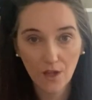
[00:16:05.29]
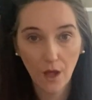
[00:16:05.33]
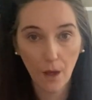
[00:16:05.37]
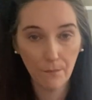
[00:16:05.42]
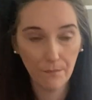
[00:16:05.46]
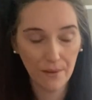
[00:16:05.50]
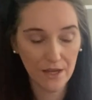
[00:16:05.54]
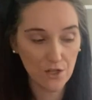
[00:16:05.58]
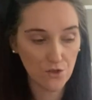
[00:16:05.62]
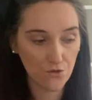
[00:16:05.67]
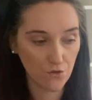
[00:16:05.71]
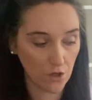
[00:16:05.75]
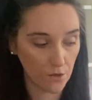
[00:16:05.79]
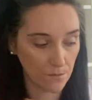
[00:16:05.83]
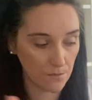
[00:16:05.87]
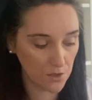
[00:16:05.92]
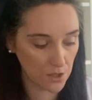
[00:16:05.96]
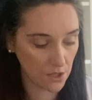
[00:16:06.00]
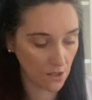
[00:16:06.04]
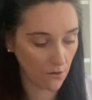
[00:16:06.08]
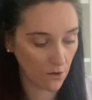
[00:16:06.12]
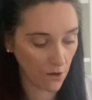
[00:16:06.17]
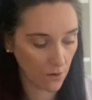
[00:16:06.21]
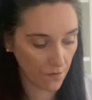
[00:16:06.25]
bedroom,
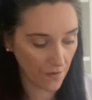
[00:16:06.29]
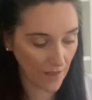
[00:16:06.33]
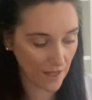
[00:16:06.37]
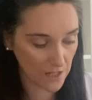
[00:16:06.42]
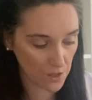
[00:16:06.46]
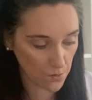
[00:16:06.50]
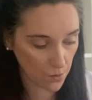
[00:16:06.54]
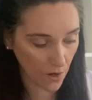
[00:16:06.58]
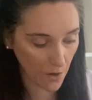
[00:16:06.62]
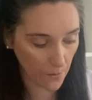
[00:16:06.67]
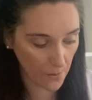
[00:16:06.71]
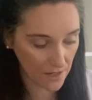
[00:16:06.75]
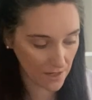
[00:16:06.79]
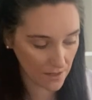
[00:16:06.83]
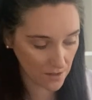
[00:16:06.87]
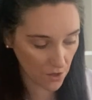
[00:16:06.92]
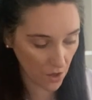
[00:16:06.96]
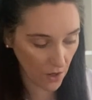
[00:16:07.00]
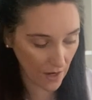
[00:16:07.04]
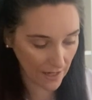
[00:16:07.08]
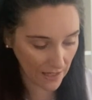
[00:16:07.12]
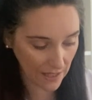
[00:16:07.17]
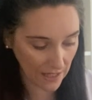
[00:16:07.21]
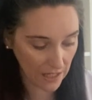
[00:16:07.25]
so that's what I went into
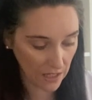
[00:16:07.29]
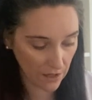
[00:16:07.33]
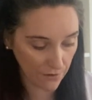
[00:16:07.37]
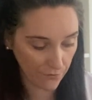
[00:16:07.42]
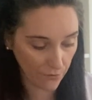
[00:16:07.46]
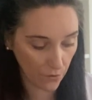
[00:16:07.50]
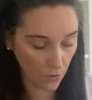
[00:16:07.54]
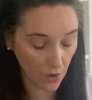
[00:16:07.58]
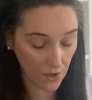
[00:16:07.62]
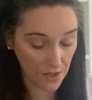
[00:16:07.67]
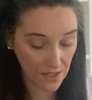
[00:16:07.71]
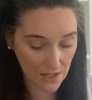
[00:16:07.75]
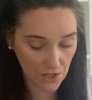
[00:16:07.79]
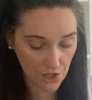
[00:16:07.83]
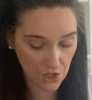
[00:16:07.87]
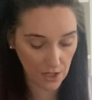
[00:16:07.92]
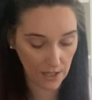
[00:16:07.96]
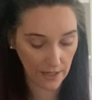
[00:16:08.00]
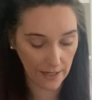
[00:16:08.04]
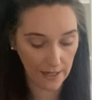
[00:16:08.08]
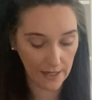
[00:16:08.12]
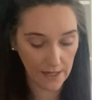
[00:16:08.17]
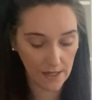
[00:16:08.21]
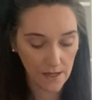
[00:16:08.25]
IKEA for
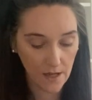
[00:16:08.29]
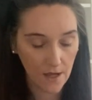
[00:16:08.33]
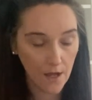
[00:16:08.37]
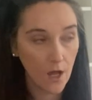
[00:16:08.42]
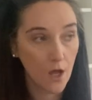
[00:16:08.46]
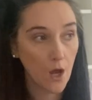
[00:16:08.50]
initially.